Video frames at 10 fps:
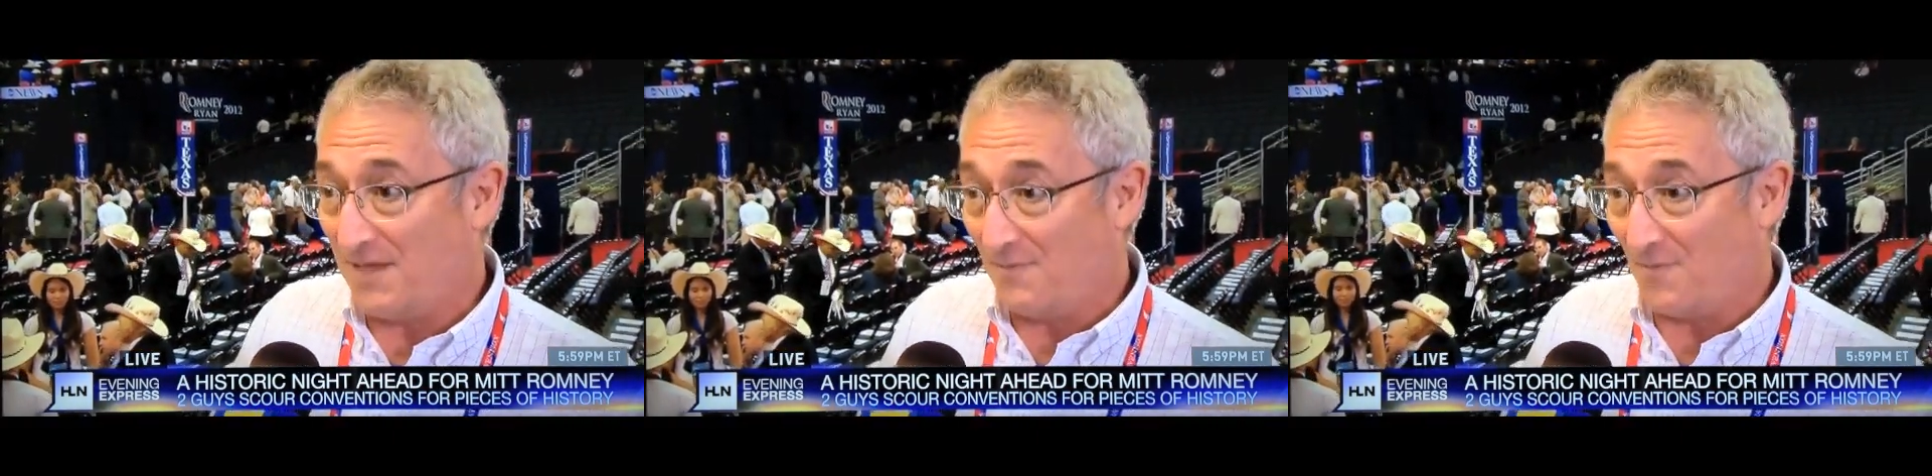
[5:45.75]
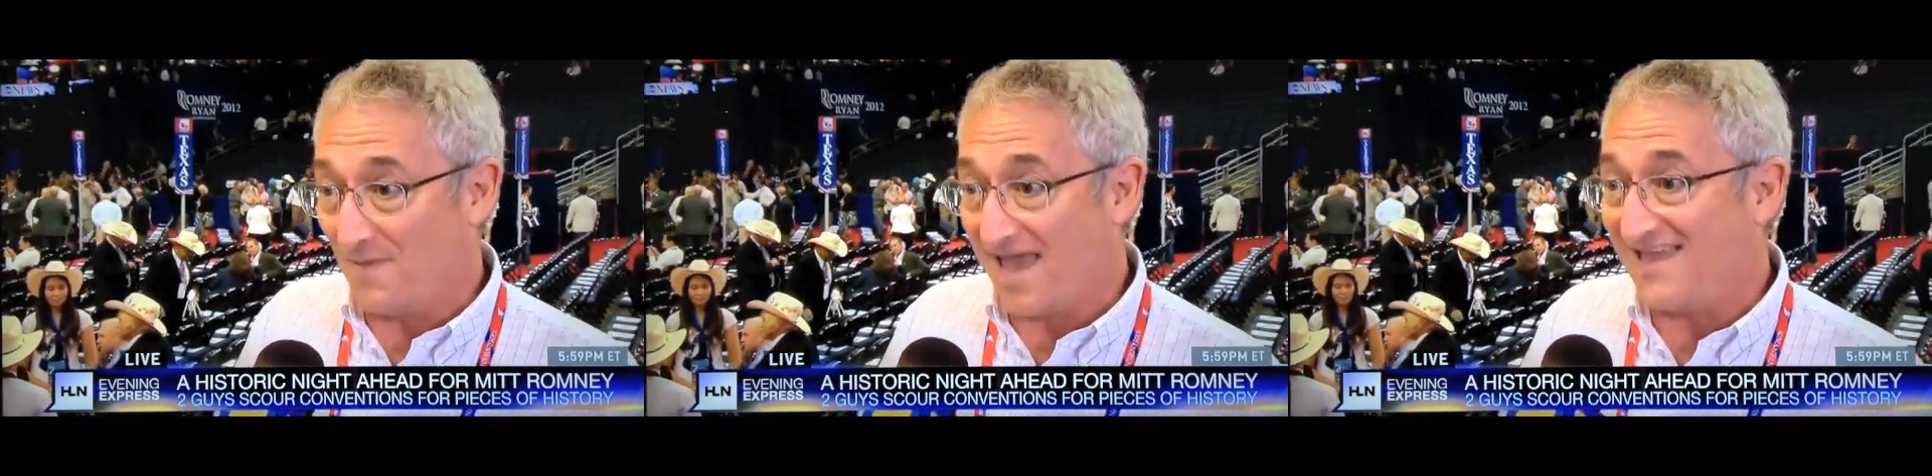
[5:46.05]

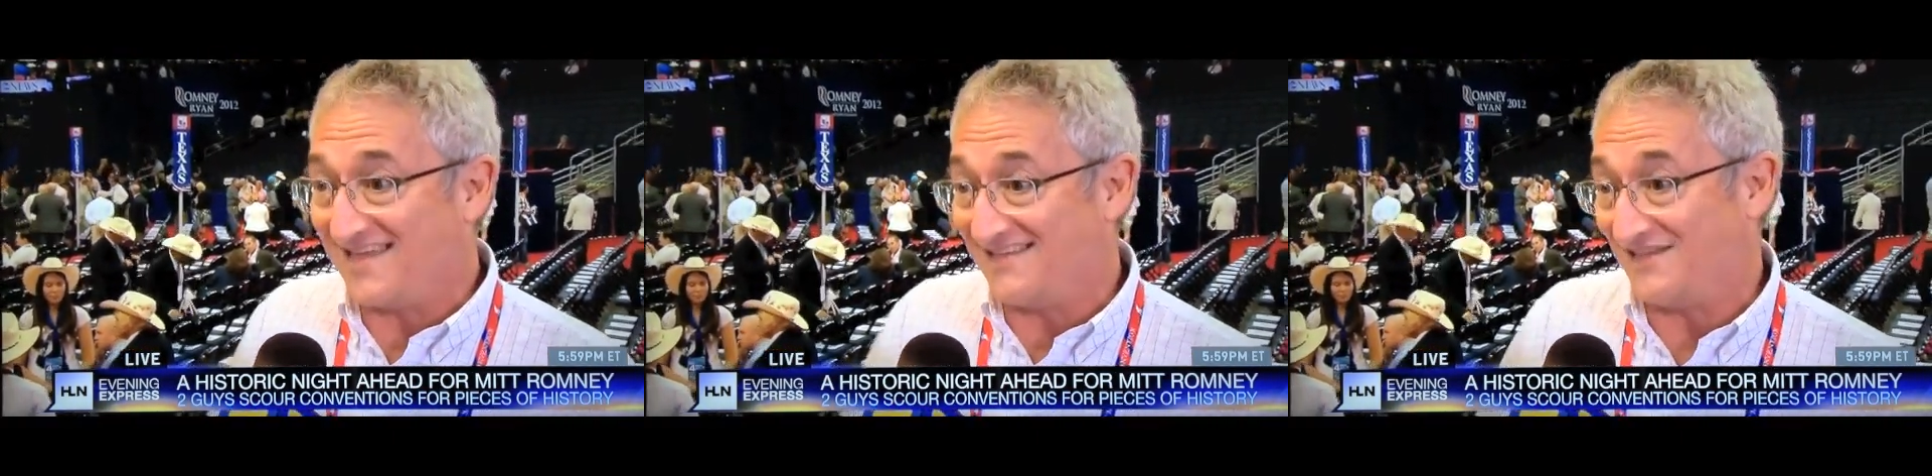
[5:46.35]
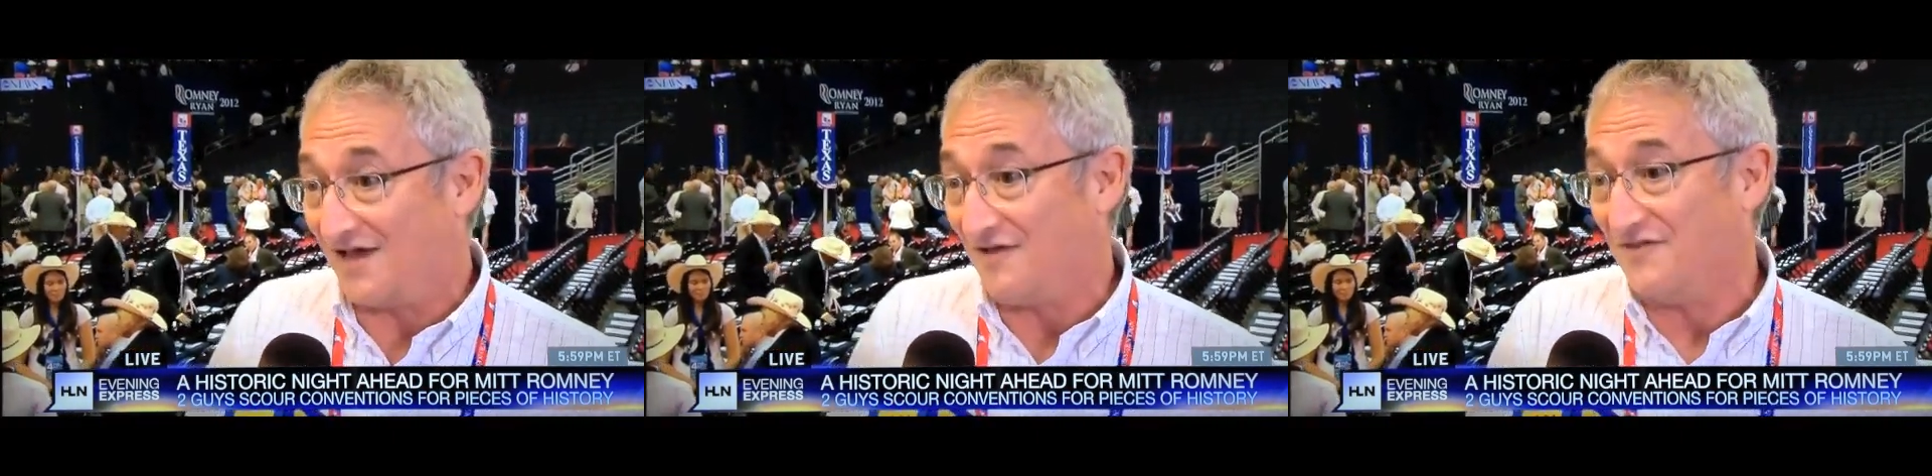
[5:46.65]
people make and
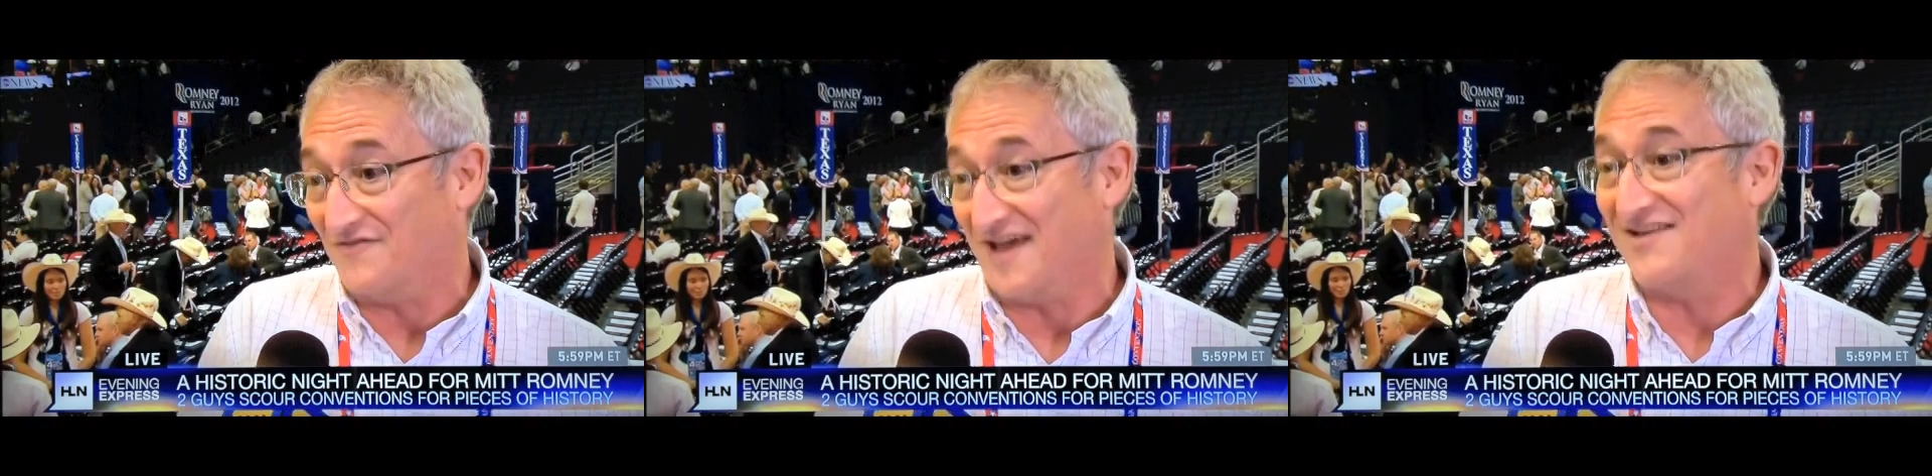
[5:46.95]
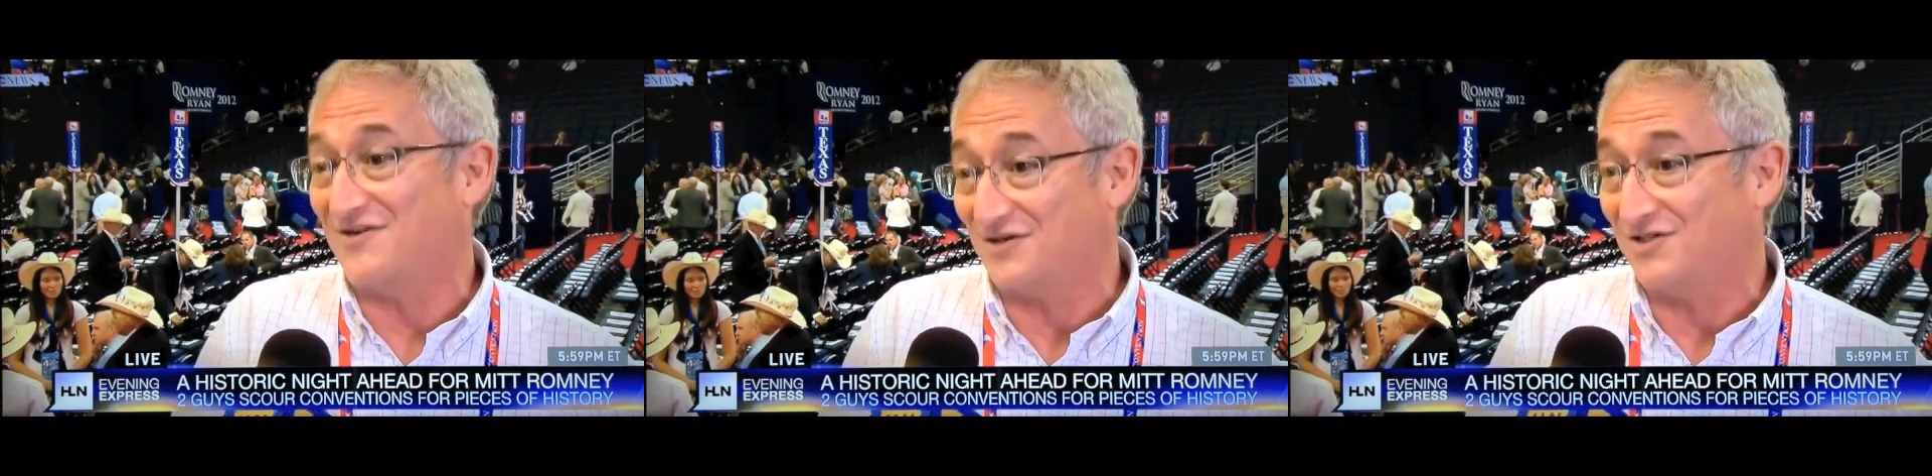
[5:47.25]
sell to
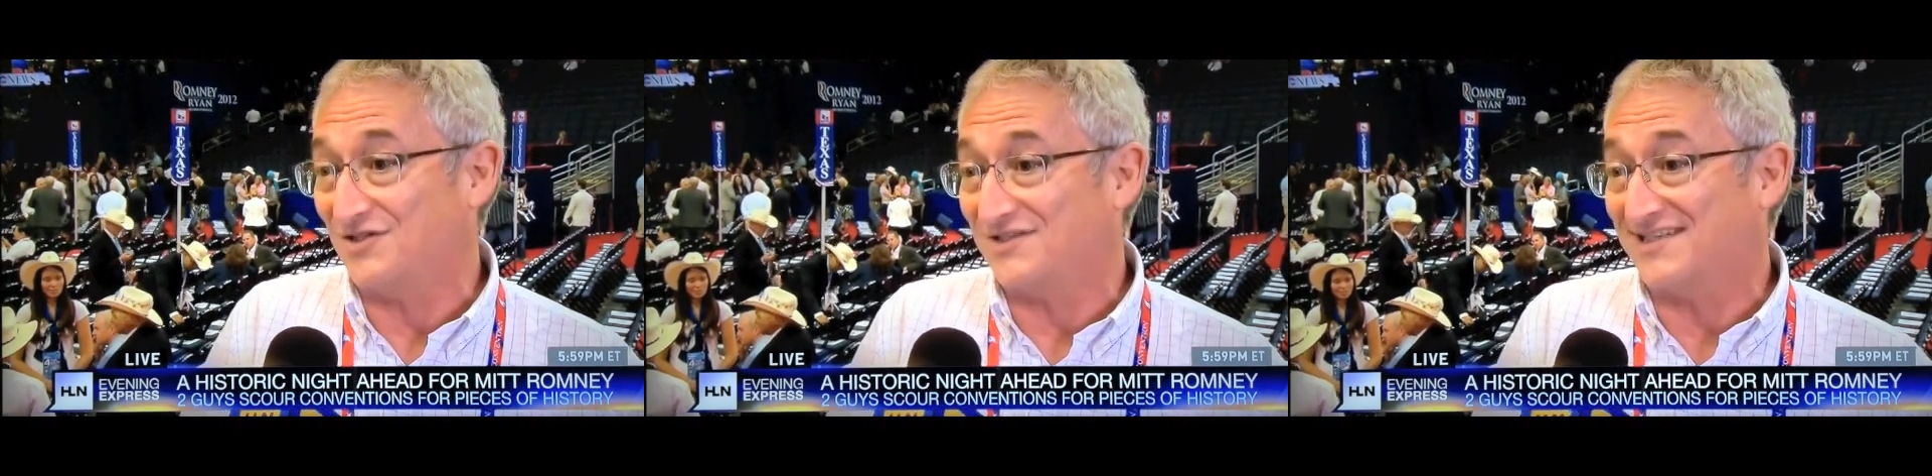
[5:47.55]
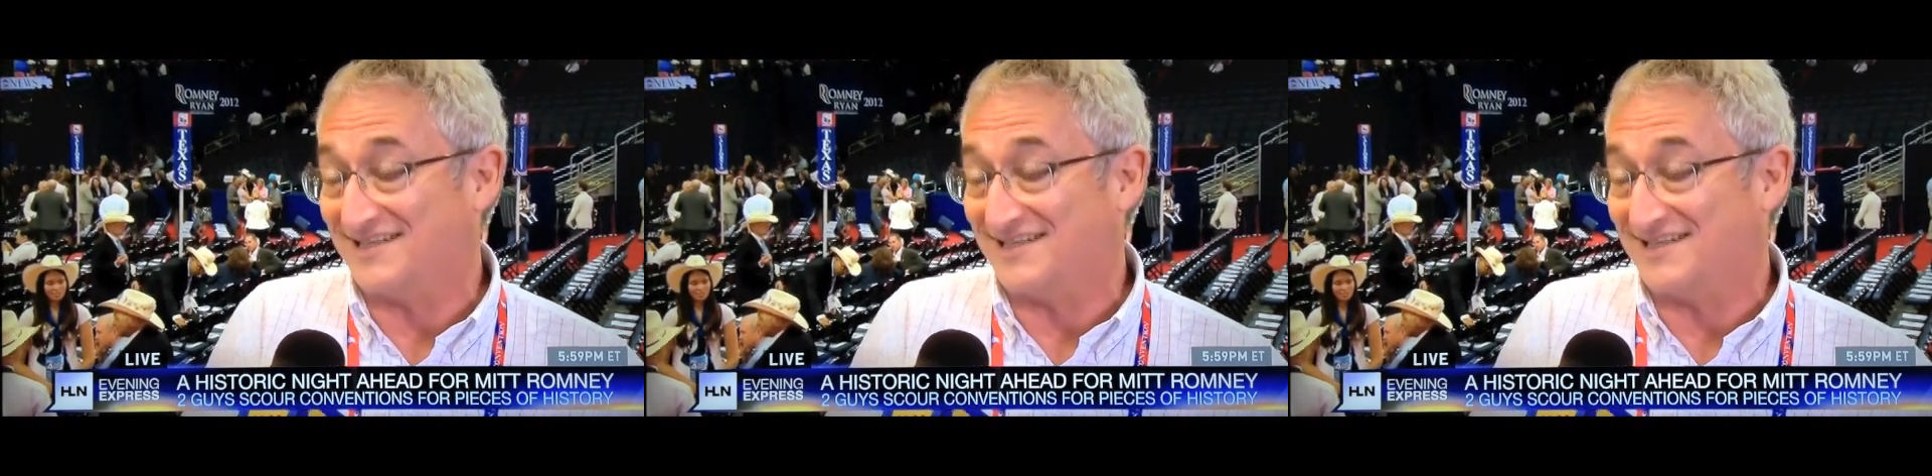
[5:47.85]
vendors